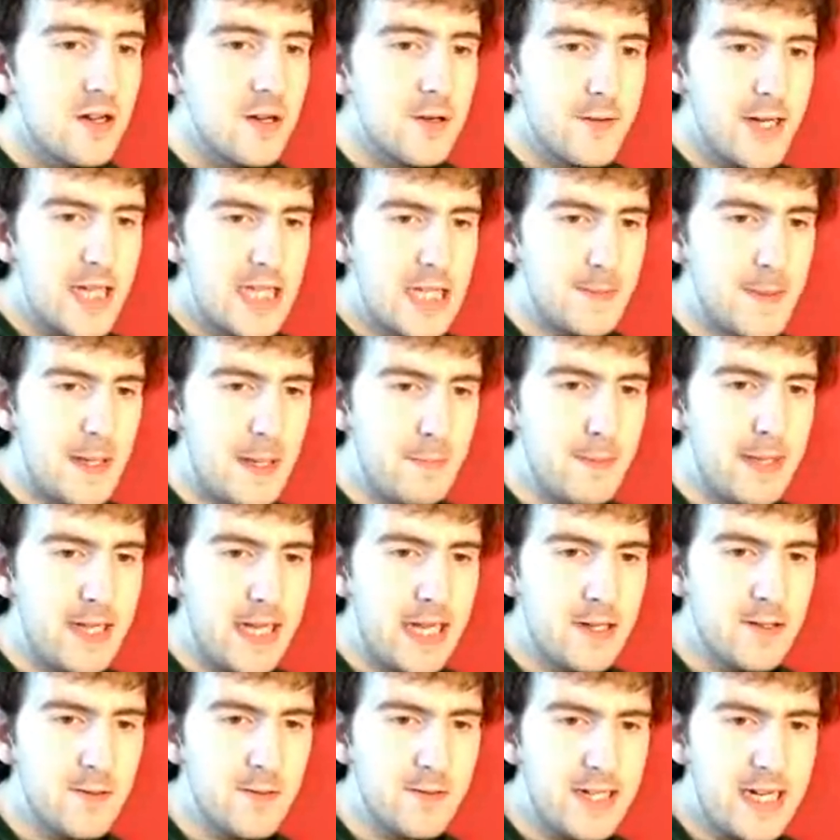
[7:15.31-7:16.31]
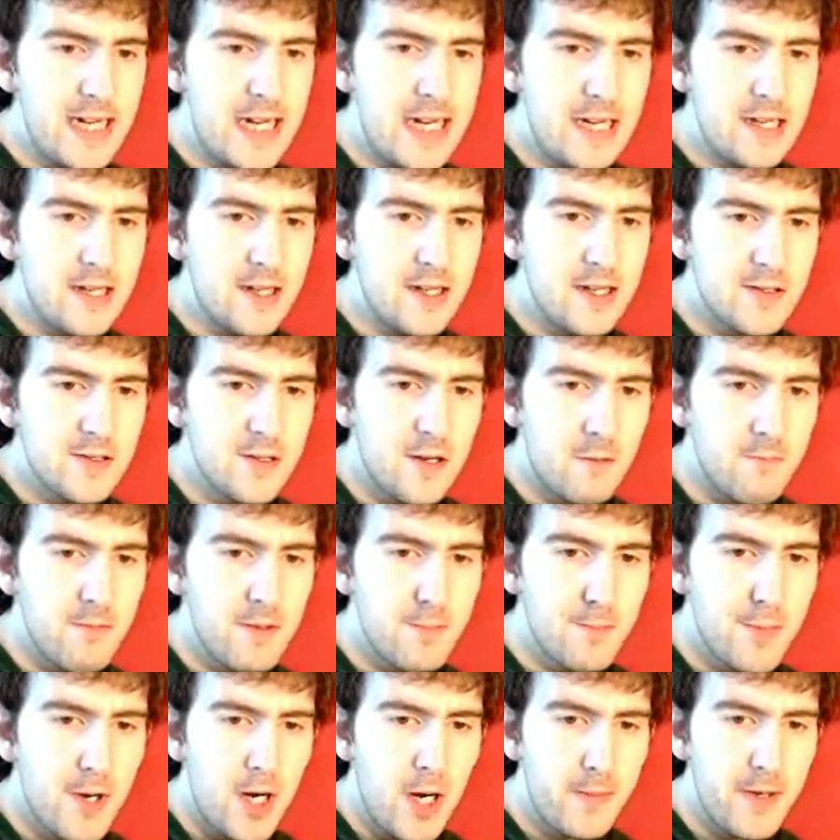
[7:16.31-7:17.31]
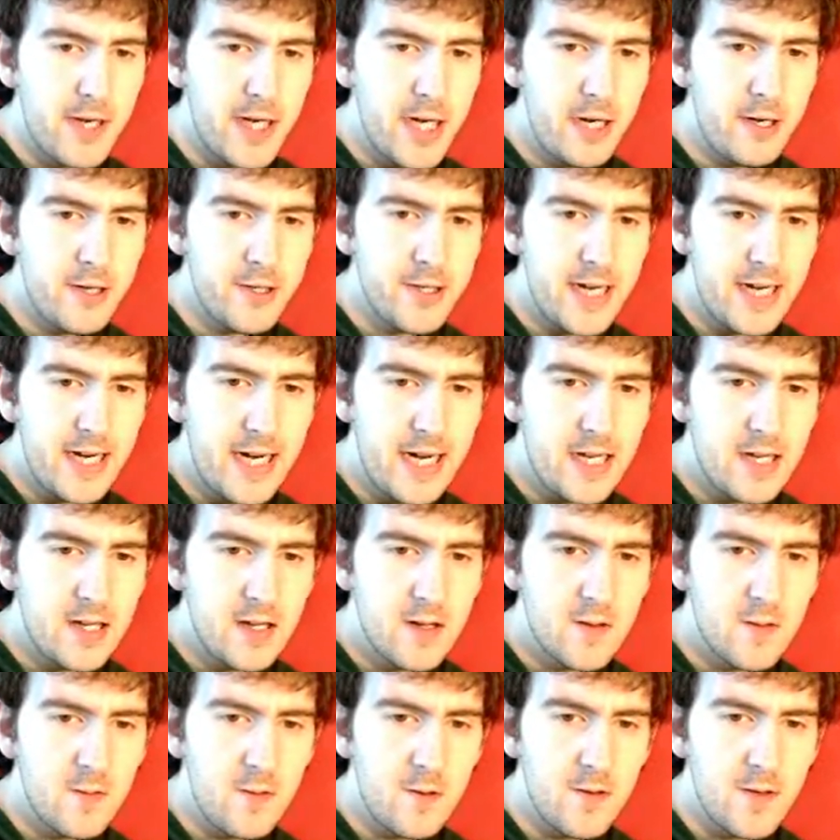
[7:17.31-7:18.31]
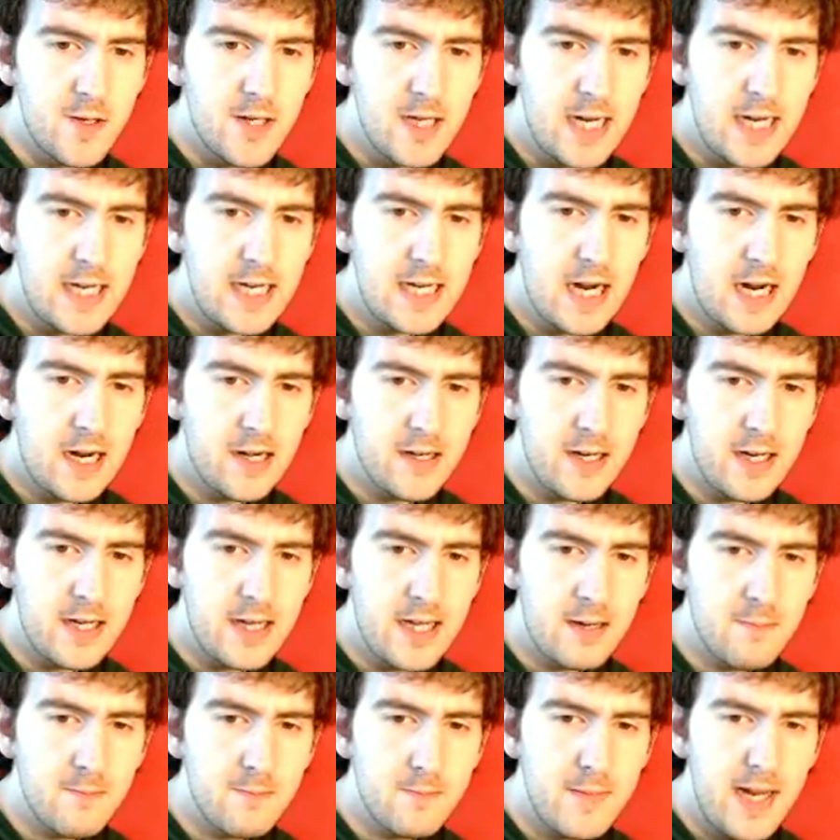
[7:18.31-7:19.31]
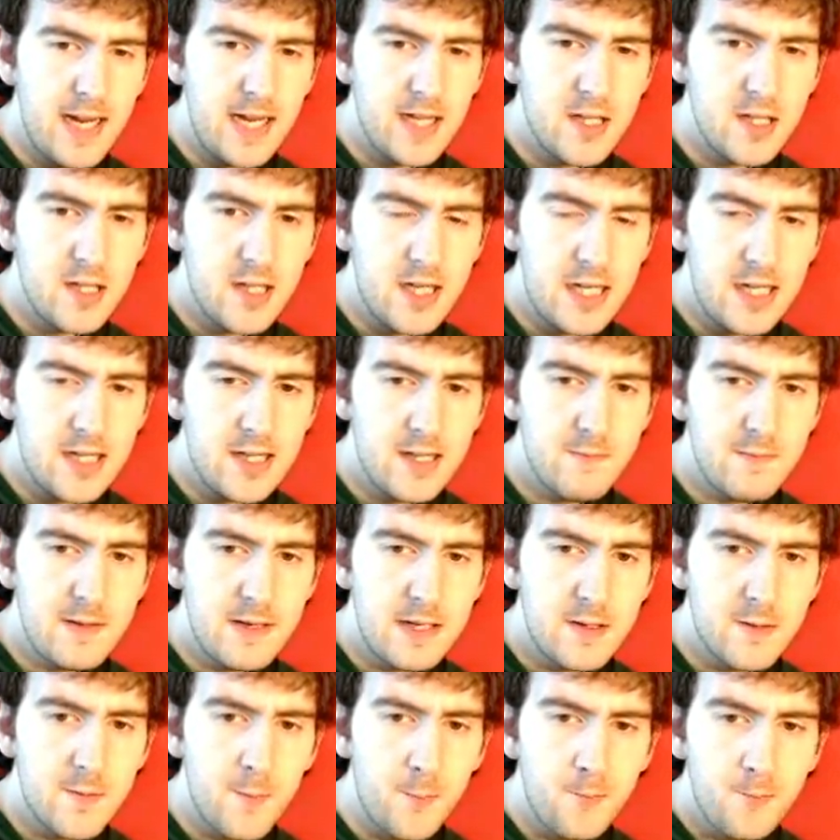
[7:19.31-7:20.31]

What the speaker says: Crispy mini tortillas topped with barbecue chicken, salt cheese, onions, and mixed cheeses with